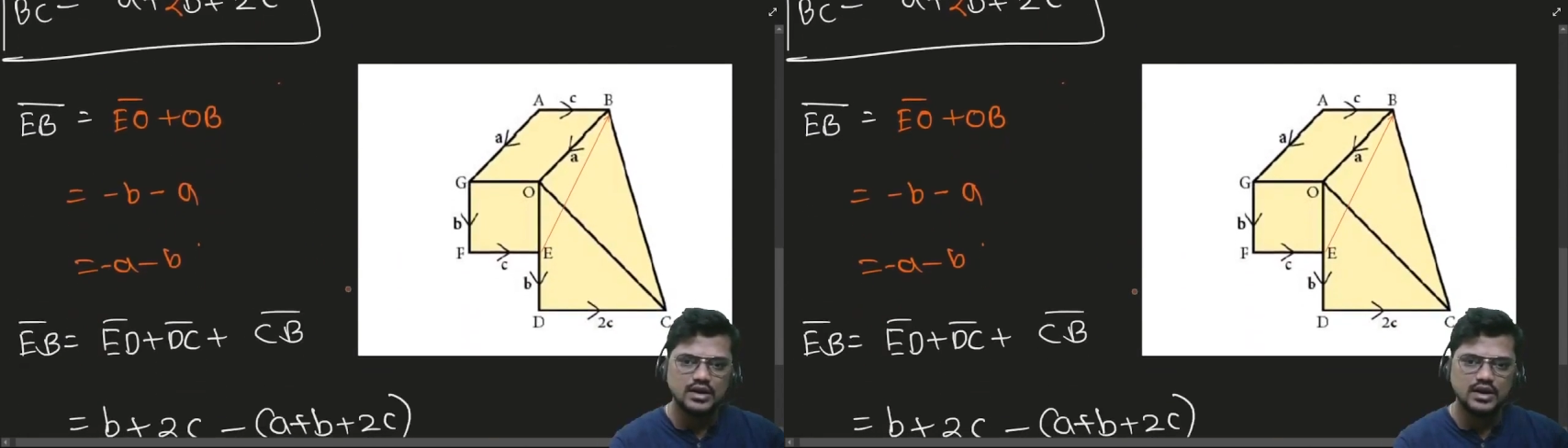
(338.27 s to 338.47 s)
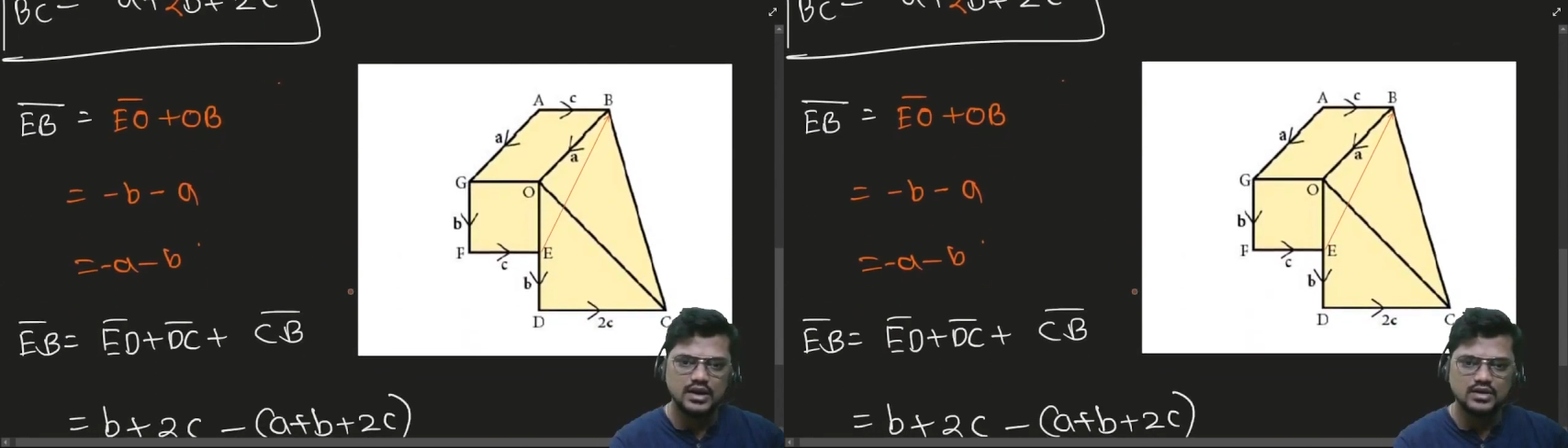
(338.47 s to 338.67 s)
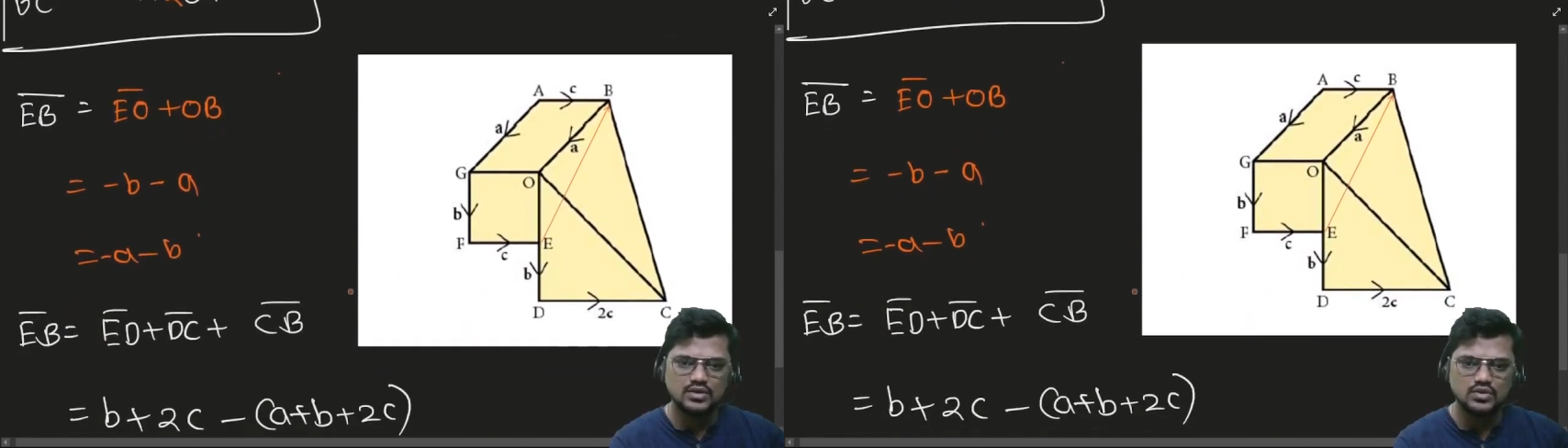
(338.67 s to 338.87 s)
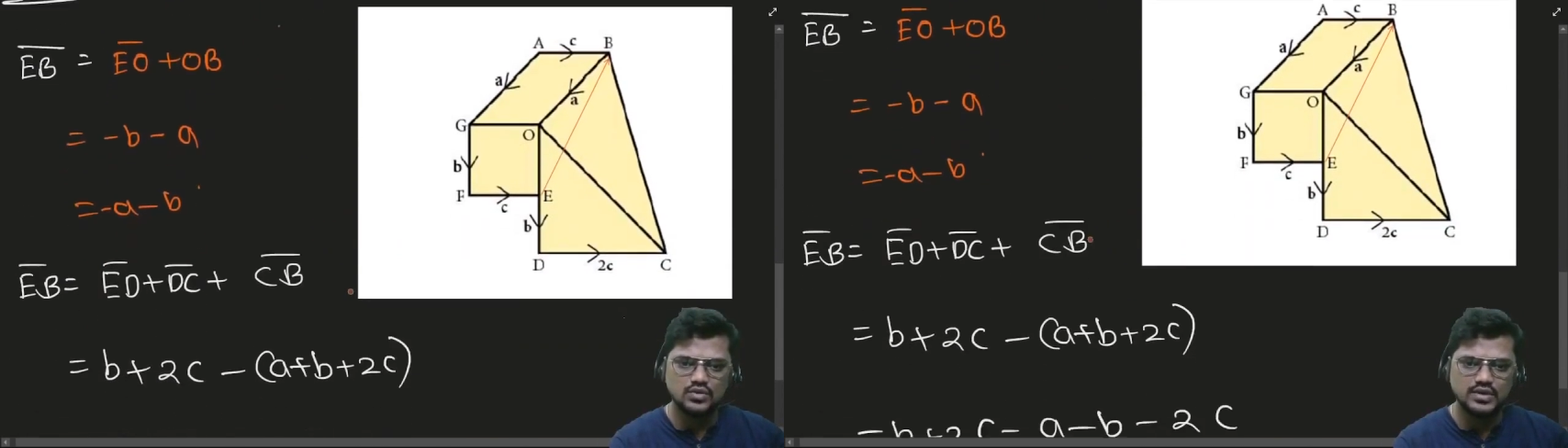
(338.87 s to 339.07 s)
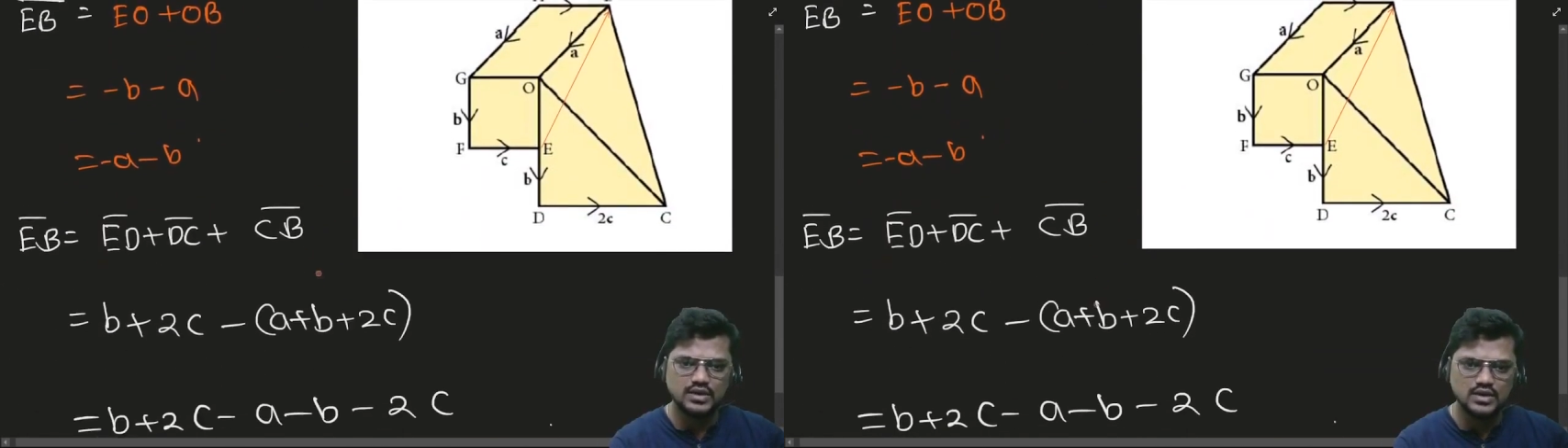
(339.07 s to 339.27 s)
And
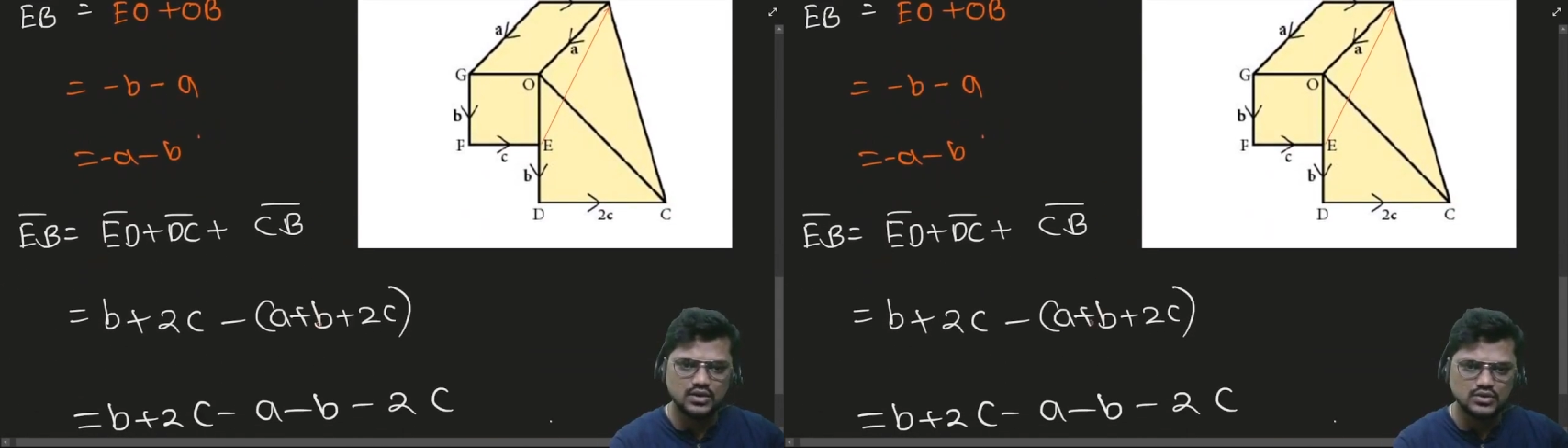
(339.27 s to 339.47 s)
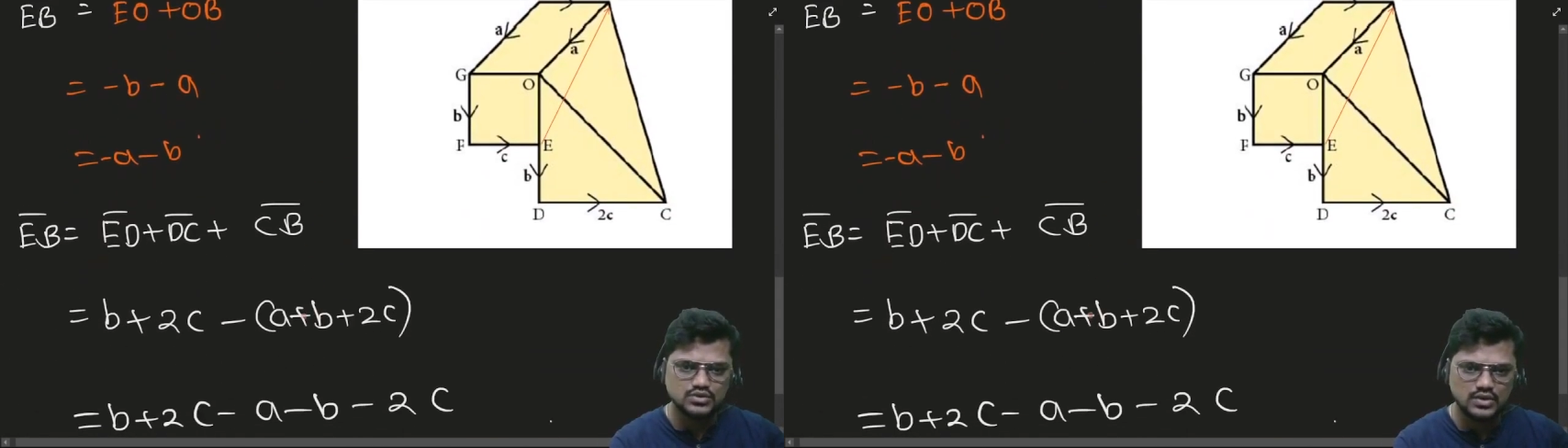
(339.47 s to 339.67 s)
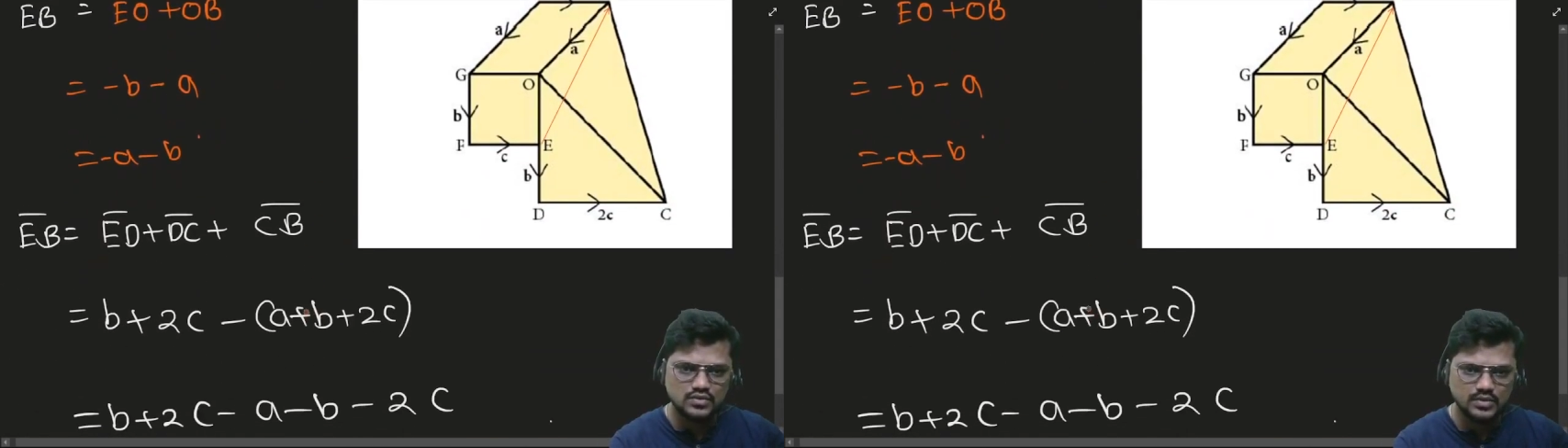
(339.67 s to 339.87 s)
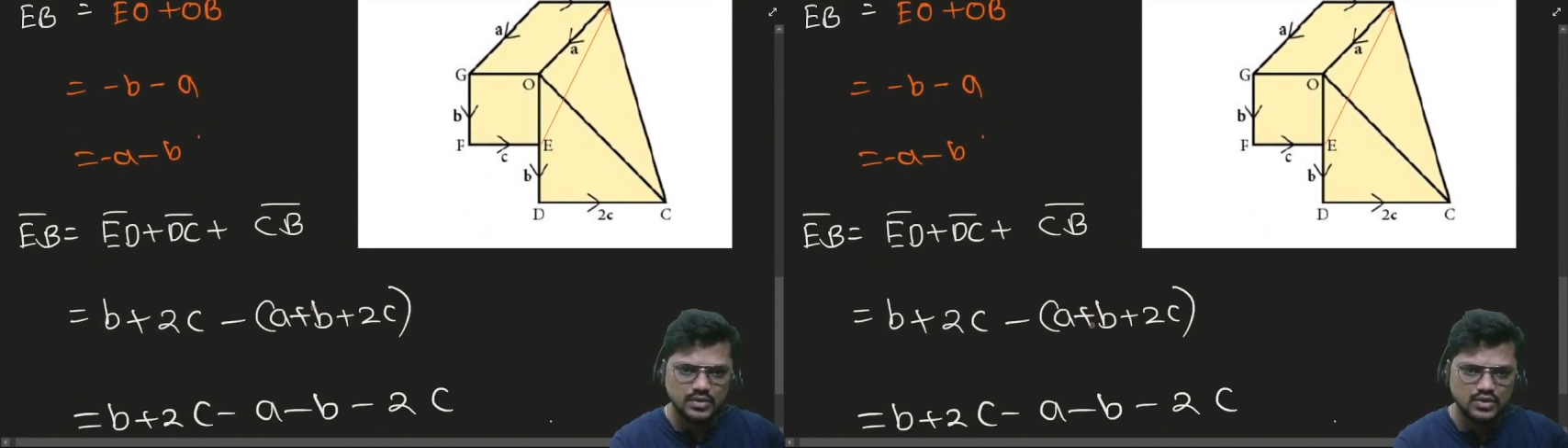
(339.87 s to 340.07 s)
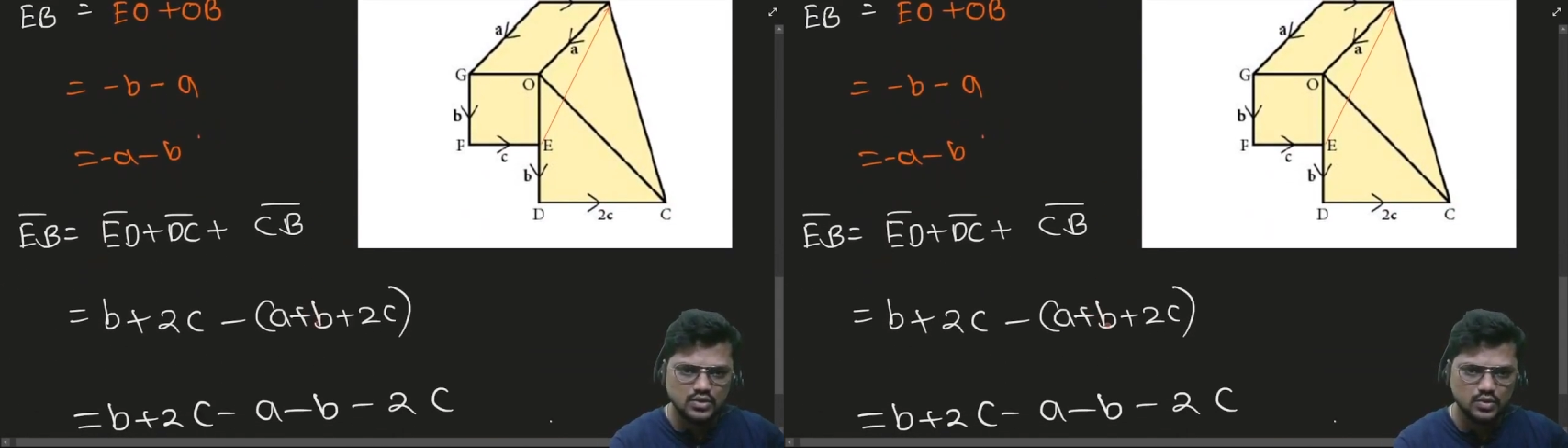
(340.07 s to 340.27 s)
over here also it will
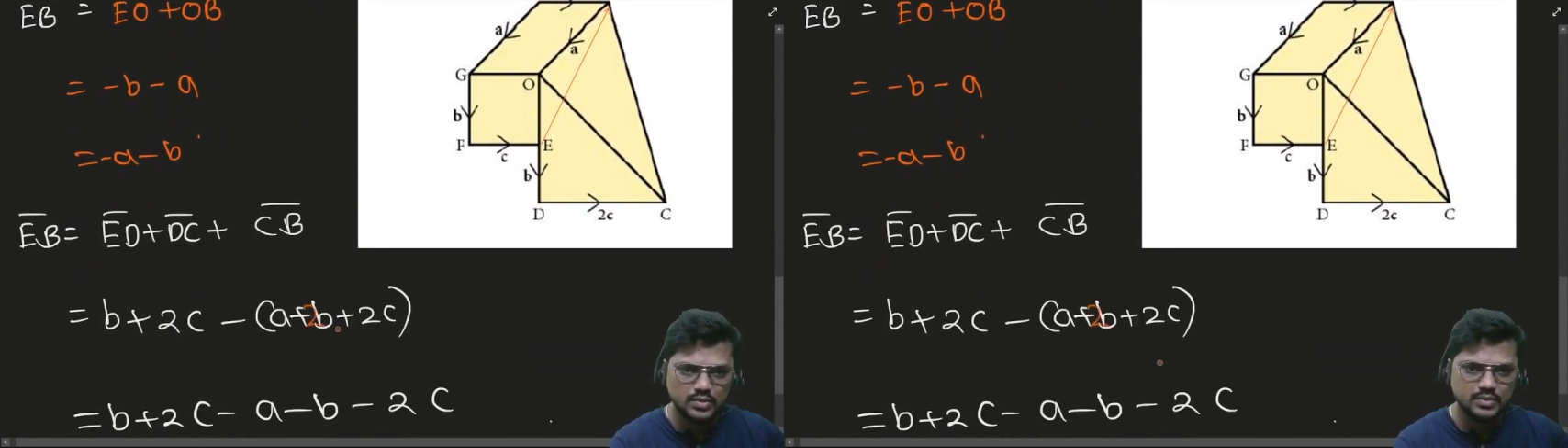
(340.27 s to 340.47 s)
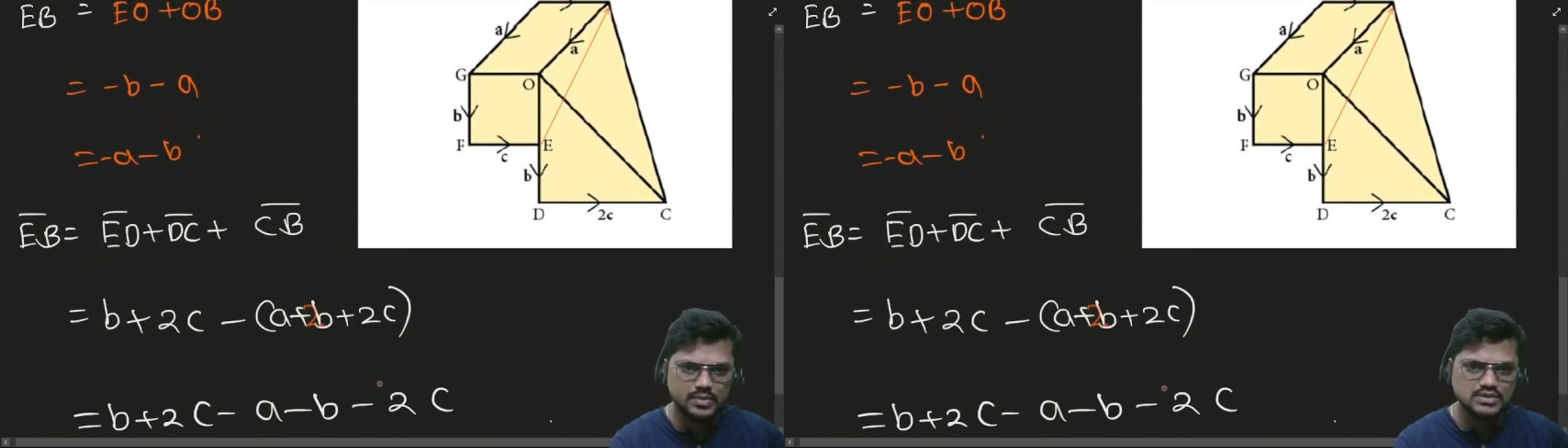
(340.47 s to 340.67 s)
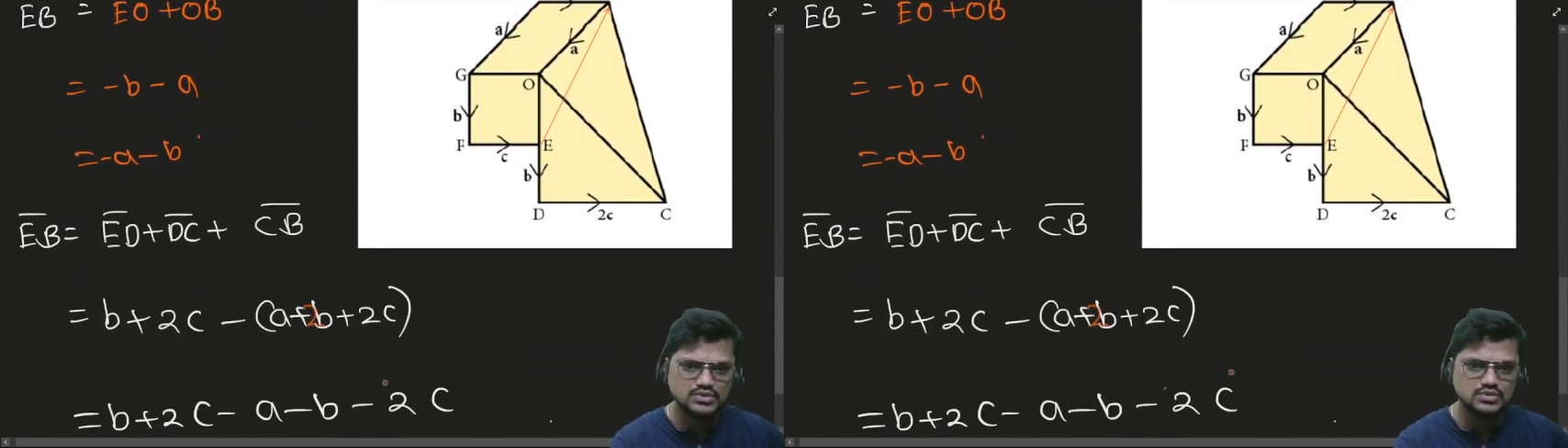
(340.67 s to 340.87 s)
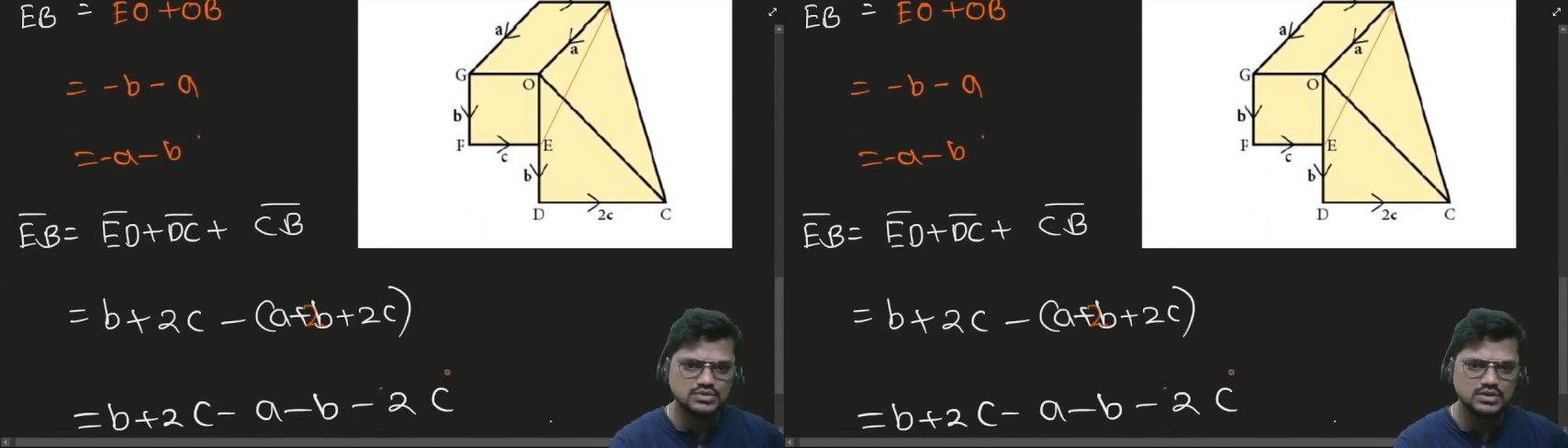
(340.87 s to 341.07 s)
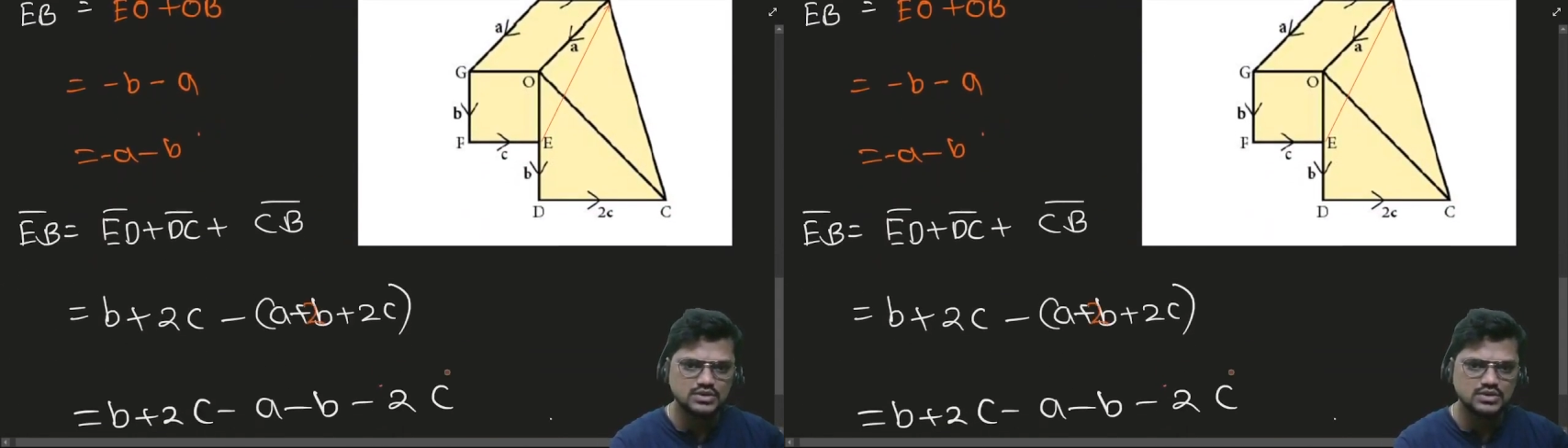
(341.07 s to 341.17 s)
be 2B plus 2C.